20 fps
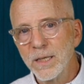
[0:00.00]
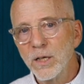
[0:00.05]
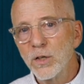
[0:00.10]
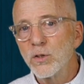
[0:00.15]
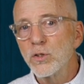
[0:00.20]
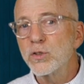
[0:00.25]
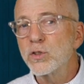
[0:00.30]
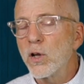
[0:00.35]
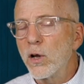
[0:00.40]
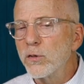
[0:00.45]

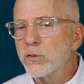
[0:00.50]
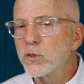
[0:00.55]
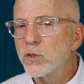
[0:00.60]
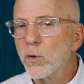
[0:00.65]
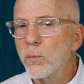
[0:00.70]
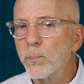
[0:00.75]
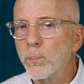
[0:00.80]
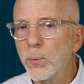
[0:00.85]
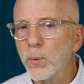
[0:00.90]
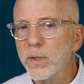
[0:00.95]
There's
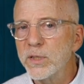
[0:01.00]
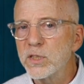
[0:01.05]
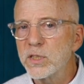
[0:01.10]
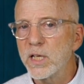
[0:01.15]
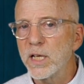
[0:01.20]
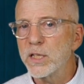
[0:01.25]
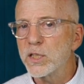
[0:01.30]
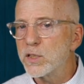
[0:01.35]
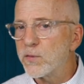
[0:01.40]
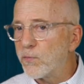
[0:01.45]
also
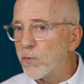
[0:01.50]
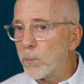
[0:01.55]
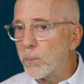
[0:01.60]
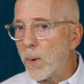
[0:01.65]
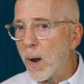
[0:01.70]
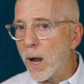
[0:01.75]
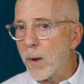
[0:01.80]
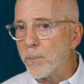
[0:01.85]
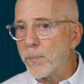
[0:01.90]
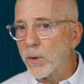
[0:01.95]
presets for
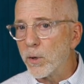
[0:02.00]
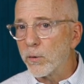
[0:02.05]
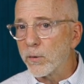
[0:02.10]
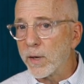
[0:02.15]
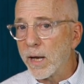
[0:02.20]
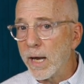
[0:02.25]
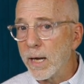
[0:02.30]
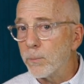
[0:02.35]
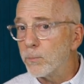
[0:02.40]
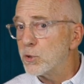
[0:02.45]
popular
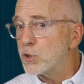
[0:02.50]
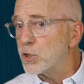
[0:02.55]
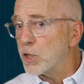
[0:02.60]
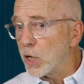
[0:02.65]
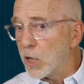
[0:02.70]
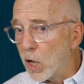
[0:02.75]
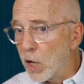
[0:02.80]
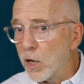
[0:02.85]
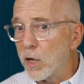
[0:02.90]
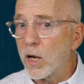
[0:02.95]
cameras
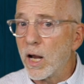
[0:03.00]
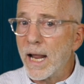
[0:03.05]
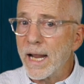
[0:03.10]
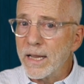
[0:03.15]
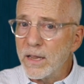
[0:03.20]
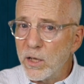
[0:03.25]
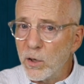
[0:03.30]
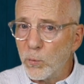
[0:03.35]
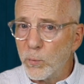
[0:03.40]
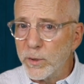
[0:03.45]
that,
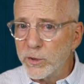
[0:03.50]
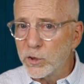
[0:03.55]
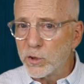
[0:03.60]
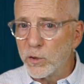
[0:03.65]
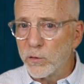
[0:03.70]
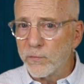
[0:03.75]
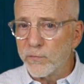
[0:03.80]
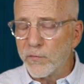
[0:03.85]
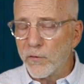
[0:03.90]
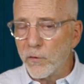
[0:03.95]
unlike the
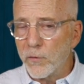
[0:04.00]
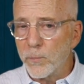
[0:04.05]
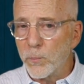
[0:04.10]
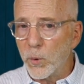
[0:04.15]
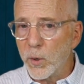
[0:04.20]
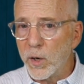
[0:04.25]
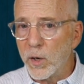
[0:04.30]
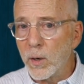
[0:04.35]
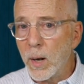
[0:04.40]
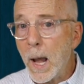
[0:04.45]
original
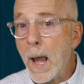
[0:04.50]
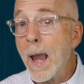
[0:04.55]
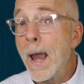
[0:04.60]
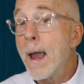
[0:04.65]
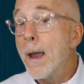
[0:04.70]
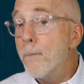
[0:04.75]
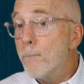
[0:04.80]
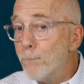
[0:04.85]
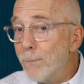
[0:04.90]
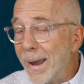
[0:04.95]
firmware,
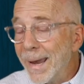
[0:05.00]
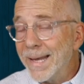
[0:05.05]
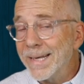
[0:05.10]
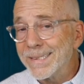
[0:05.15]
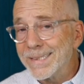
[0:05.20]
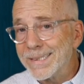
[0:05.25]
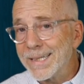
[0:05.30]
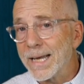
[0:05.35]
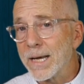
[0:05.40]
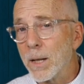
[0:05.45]
make
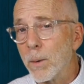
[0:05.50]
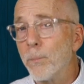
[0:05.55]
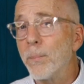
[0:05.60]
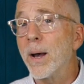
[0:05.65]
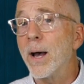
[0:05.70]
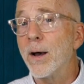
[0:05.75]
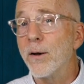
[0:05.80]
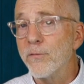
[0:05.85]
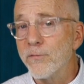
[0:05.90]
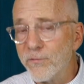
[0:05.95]
setup
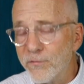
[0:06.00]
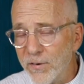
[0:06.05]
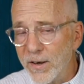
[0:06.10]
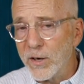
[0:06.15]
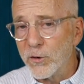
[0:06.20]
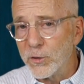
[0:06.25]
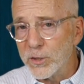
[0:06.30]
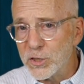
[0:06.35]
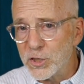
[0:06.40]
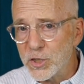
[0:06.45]
a
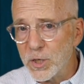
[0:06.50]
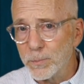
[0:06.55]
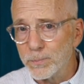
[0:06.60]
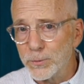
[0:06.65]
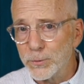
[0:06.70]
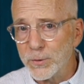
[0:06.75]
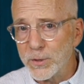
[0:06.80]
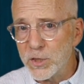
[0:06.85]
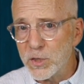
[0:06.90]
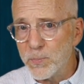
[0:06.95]
very
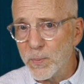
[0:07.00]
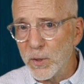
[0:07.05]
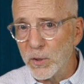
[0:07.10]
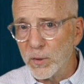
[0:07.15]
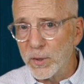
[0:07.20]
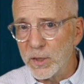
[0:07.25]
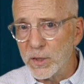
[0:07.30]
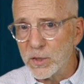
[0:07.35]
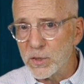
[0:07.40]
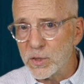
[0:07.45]
simple
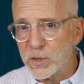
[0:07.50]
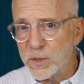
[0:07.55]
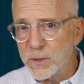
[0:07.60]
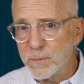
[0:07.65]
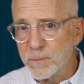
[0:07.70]
experience.